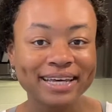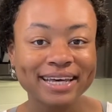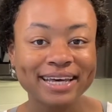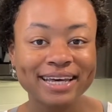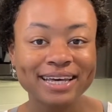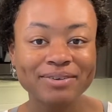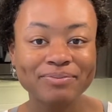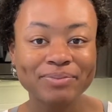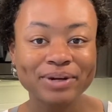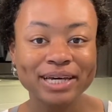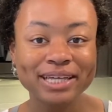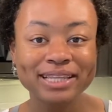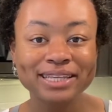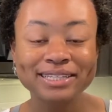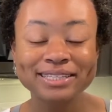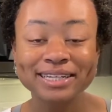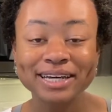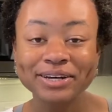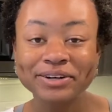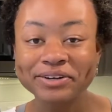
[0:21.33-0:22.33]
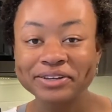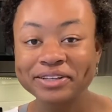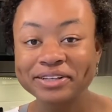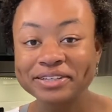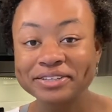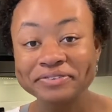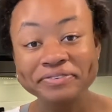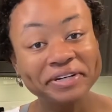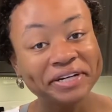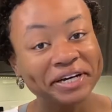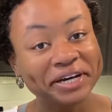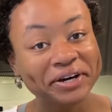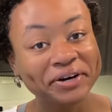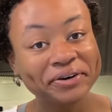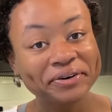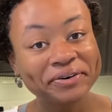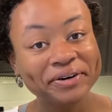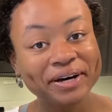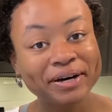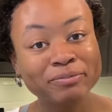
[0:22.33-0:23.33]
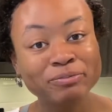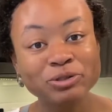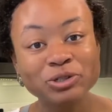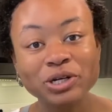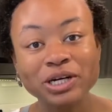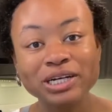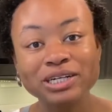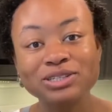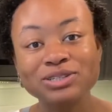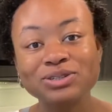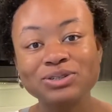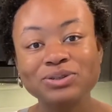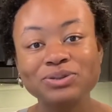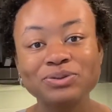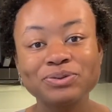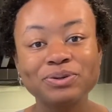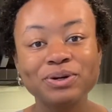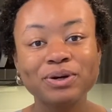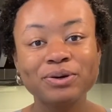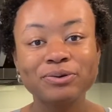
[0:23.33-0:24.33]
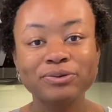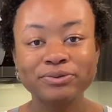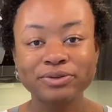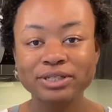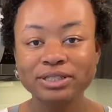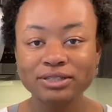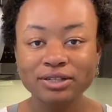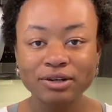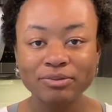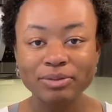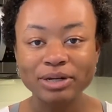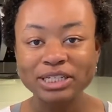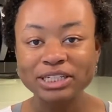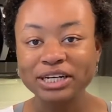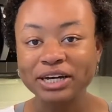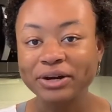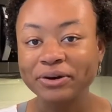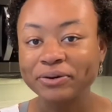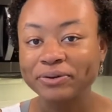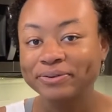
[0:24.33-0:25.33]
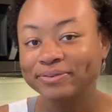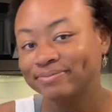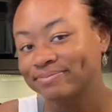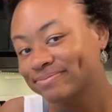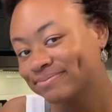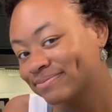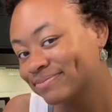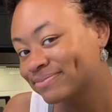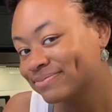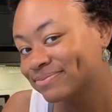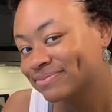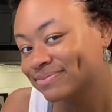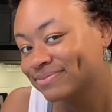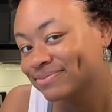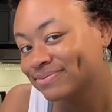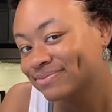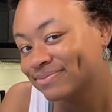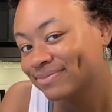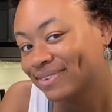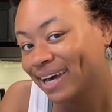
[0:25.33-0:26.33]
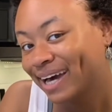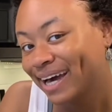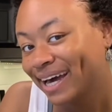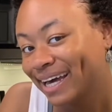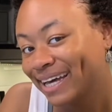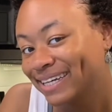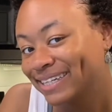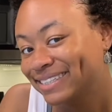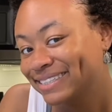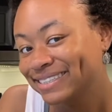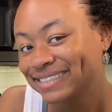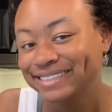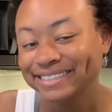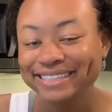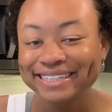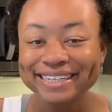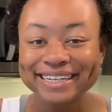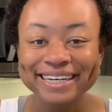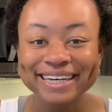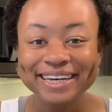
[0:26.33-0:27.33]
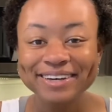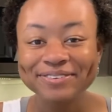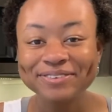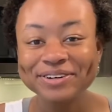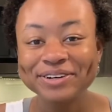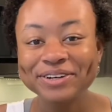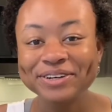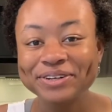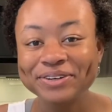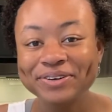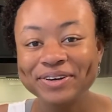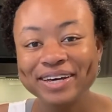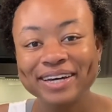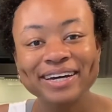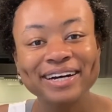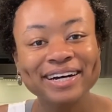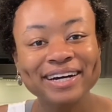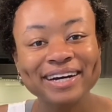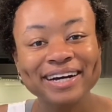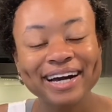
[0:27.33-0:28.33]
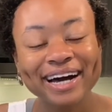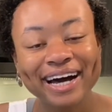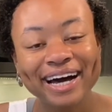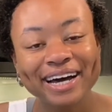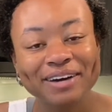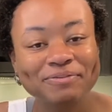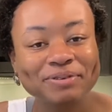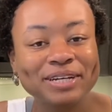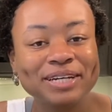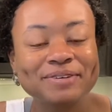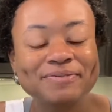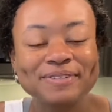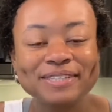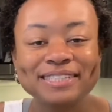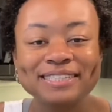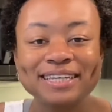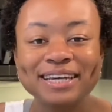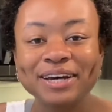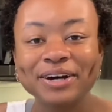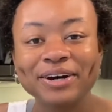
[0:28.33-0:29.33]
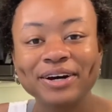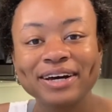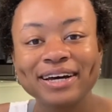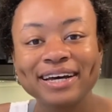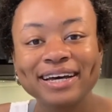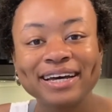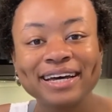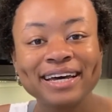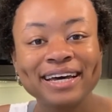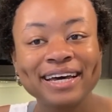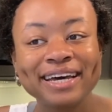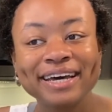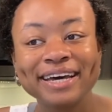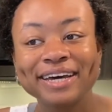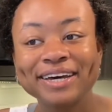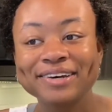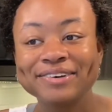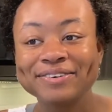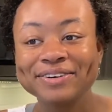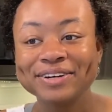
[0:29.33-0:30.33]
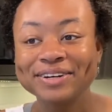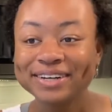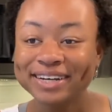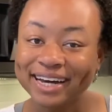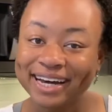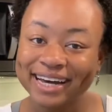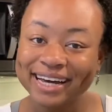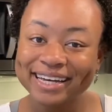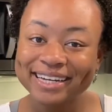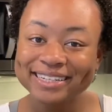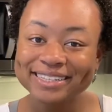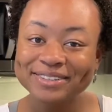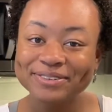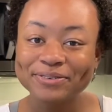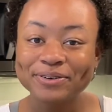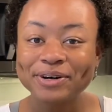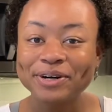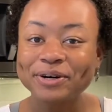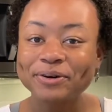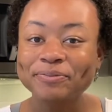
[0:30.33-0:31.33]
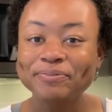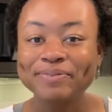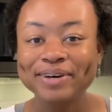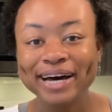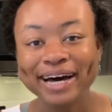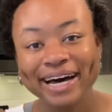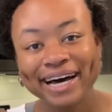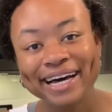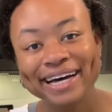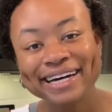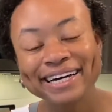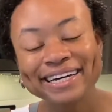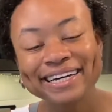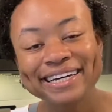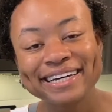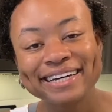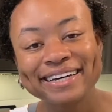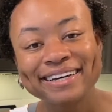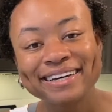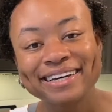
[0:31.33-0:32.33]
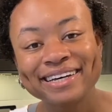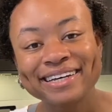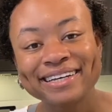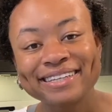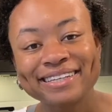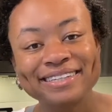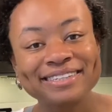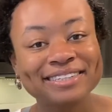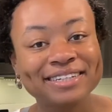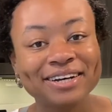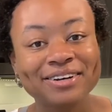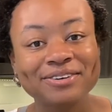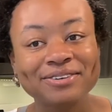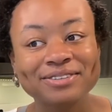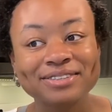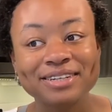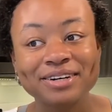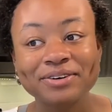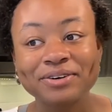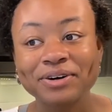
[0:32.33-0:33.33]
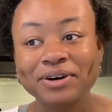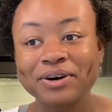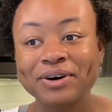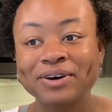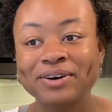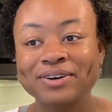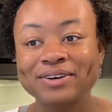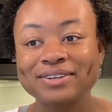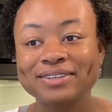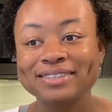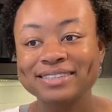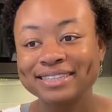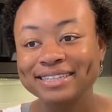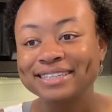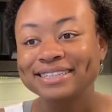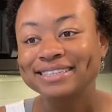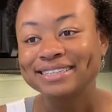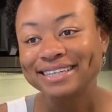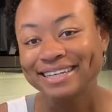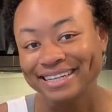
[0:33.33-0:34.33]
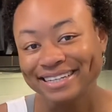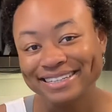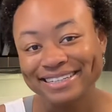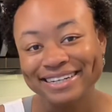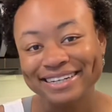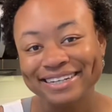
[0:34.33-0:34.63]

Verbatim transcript: And by the title of this video, I'm trying to restart my channel. Hi. If you're new here, hi, my name is Sierra. If you're not, welcome back. This channel is now called Sieee's Kitchen.